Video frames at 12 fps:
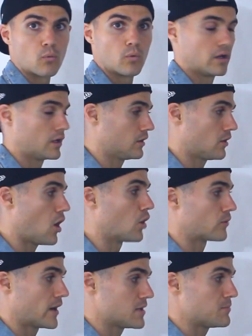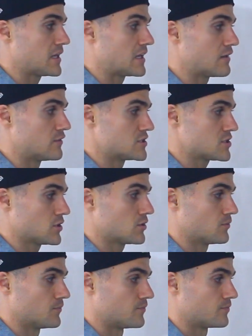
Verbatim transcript: will already be given to you.